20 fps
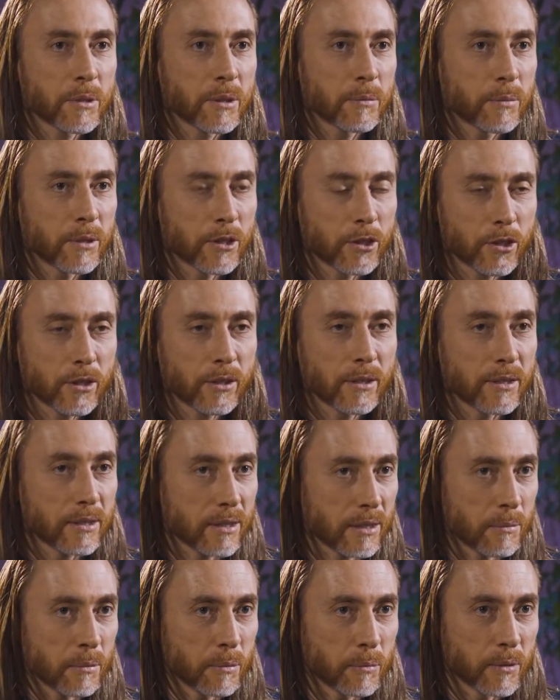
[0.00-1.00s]
what is really
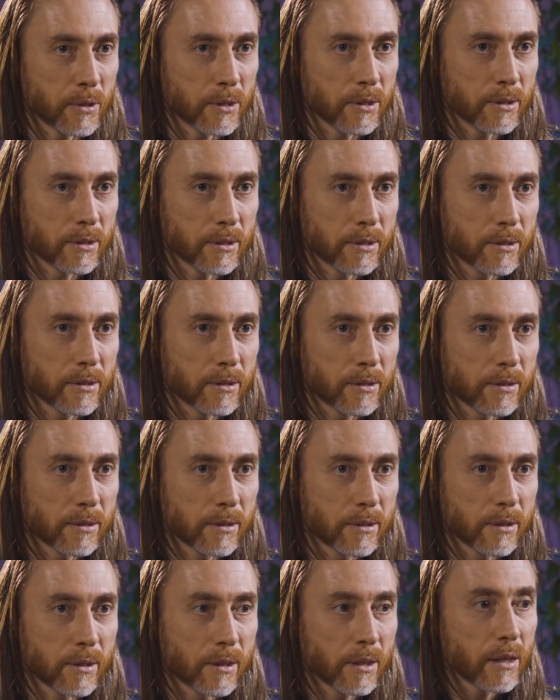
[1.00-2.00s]
to be
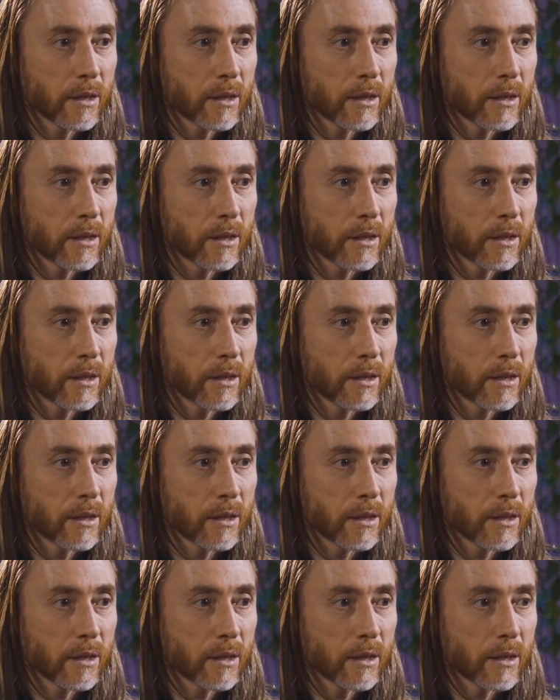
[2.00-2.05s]
experienced.